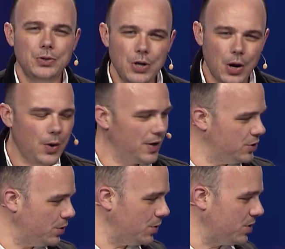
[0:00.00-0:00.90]

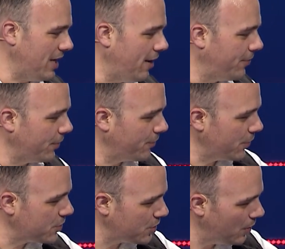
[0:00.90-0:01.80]
nourish yourself.
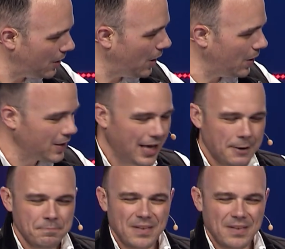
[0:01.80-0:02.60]
For so long,